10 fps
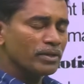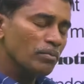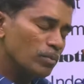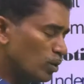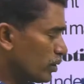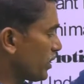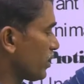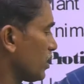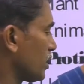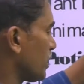blue-green
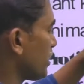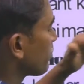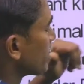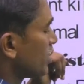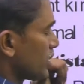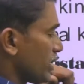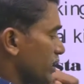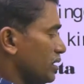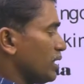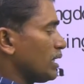algae,
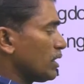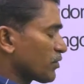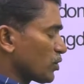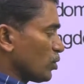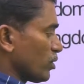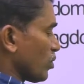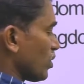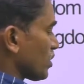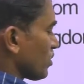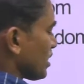right? The leftover,
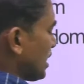whatever the